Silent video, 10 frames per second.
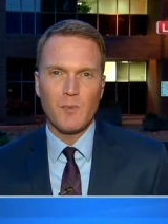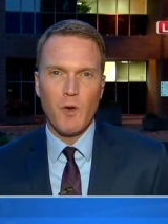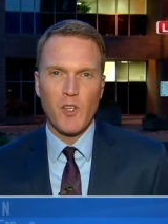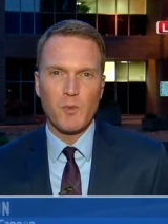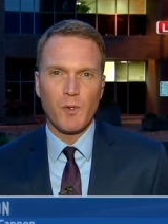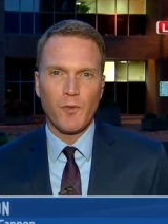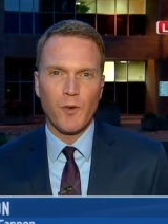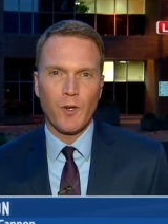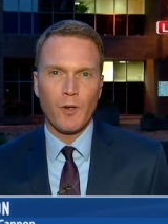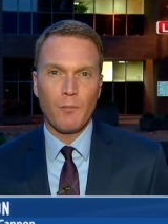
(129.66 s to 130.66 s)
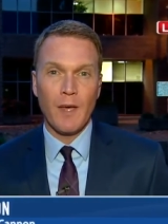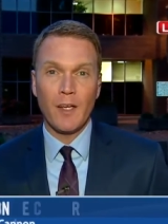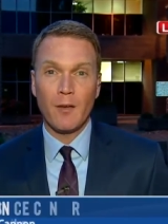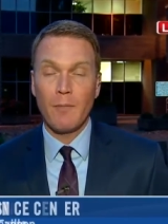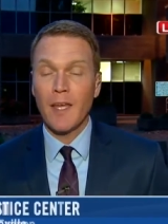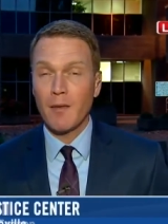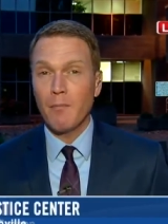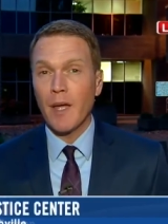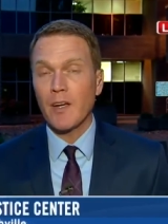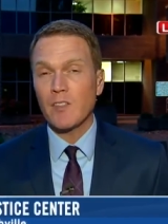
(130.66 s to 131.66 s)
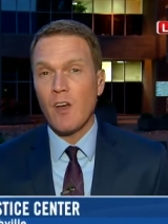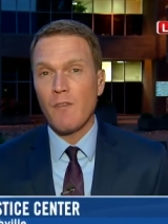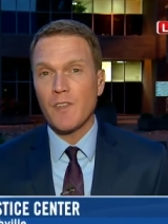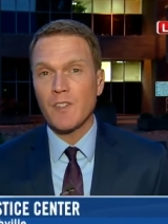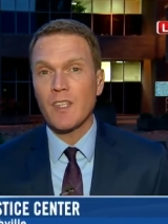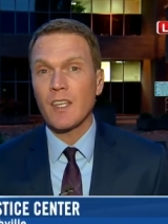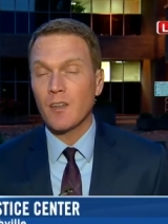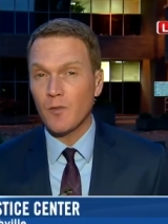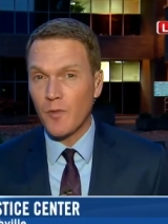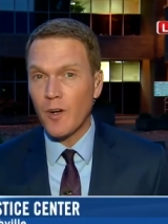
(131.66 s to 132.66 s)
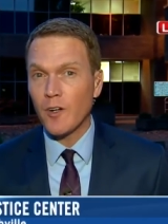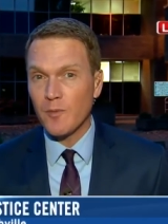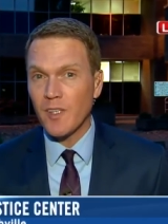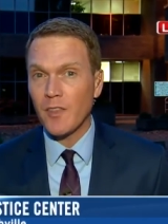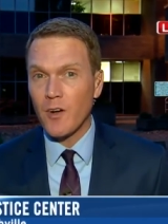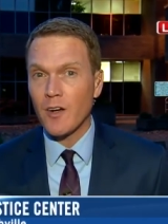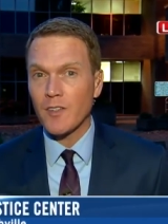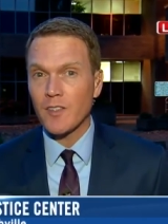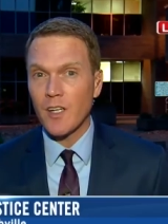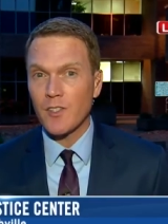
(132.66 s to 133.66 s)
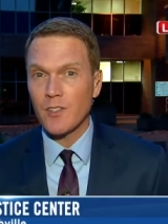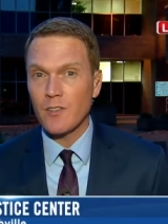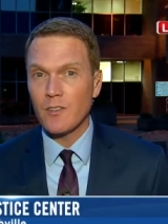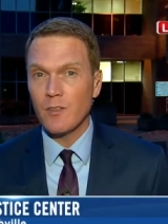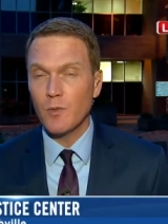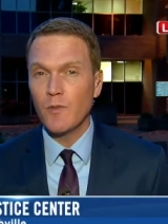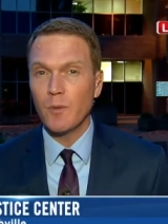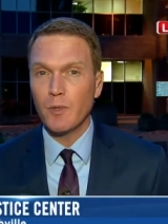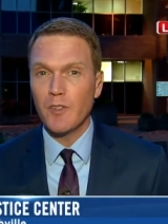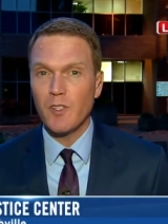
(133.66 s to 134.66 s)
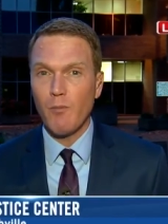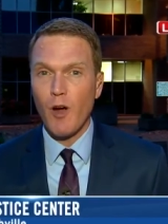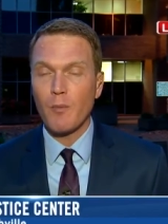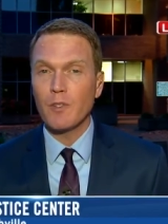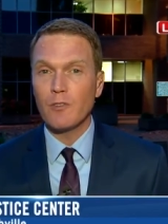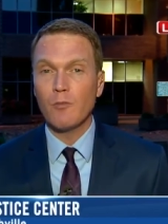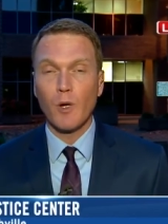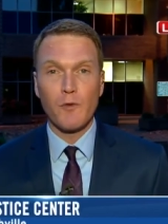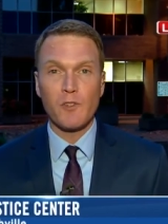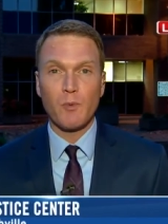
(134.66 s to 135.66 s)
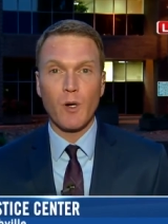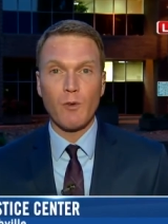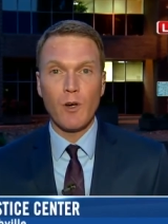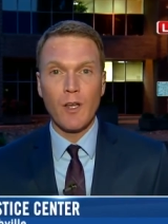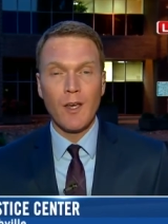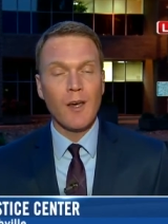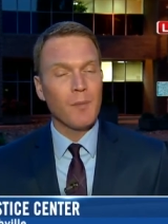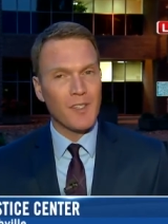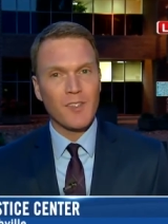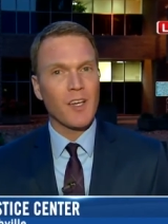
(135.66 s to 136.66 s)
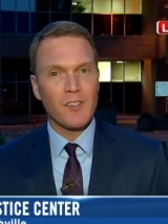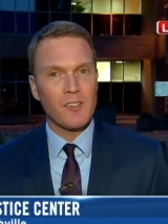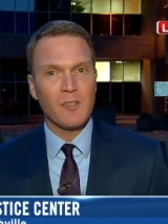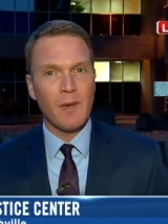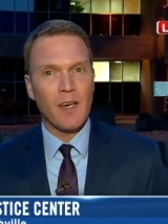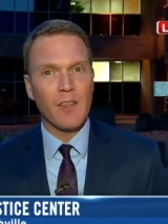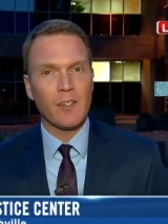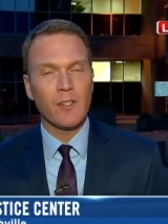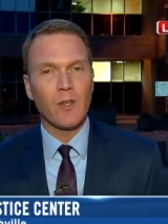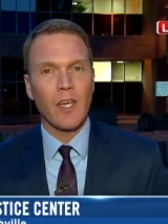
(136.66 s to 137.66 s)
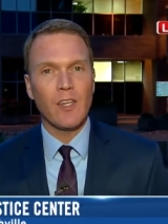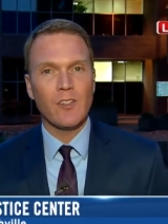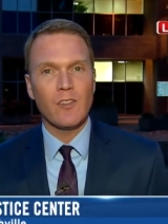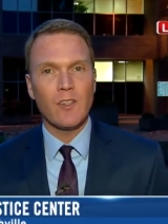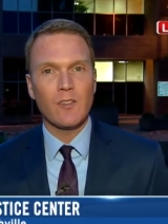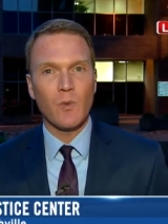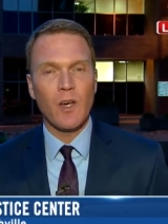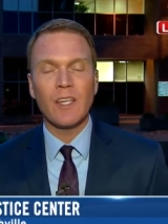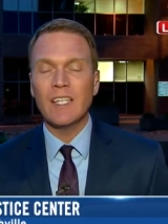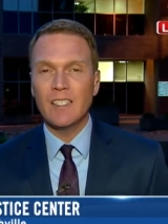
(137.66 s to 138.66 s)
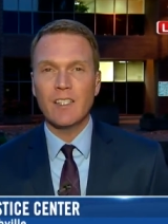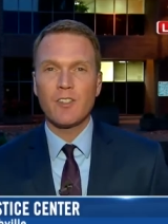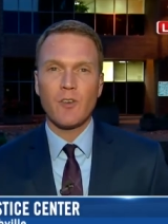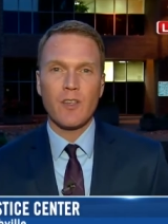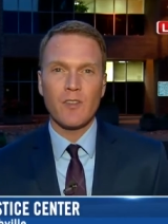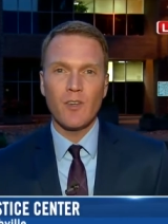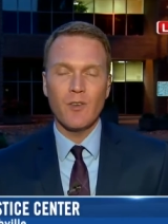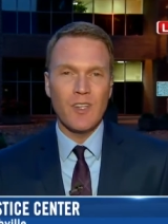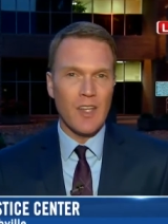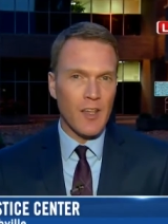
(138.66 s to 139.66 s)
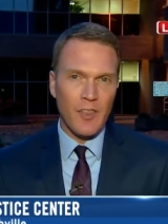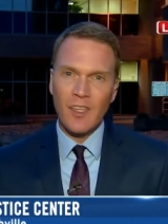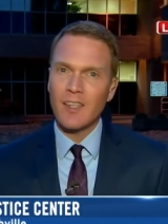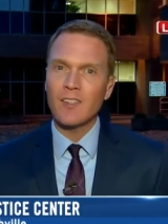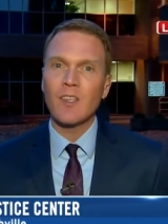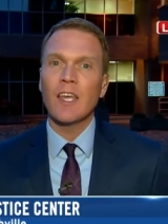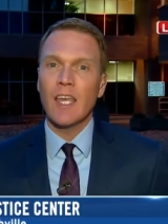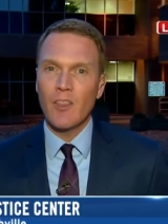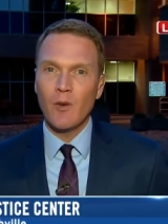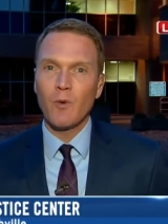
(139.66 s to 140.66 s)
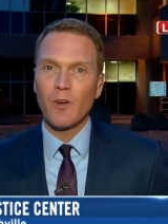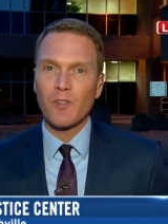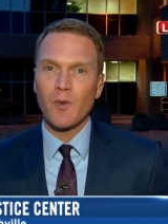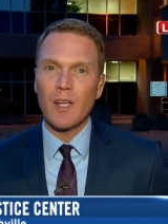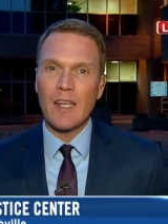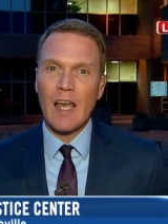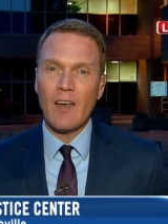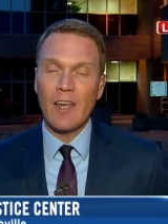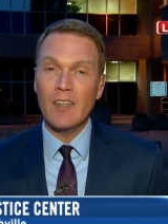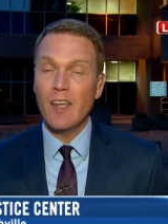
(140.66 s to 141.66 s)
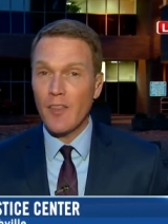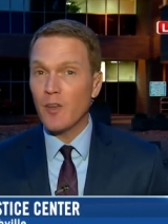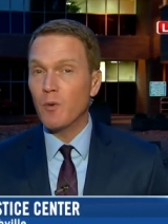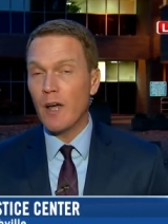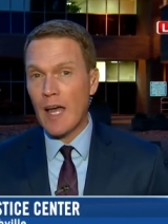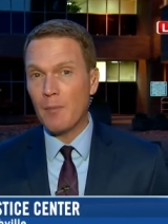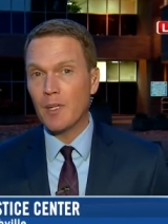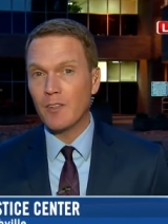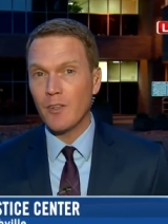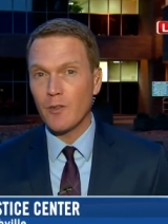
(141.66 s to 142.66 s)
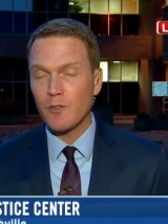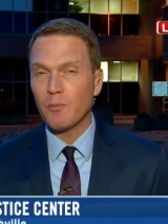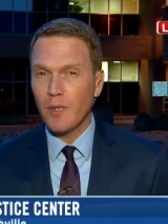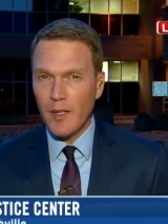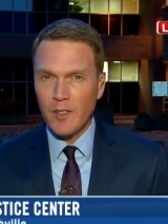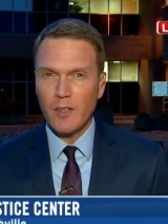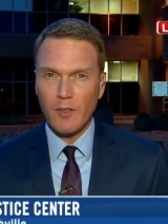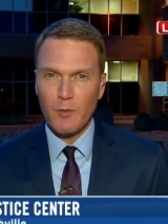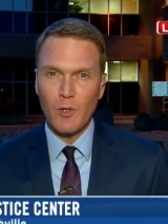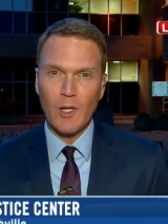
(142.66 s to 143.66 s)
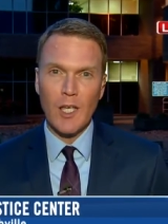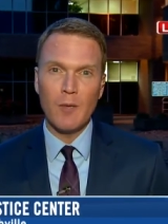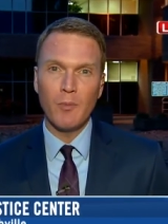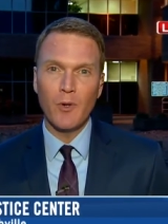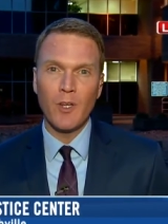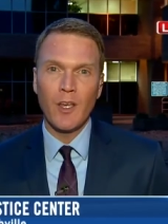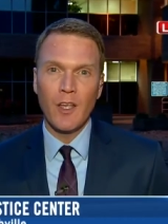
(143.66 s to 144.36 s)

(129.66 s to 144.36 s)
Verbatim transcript: spokesman for Mayor Megan Barry's office confirms that there are discussions to move the police department to Murfreesboro Road, but discussions about other locations as well. He did stress, though, nothing is in the works right now, and nothing will happen until there's plenty of community input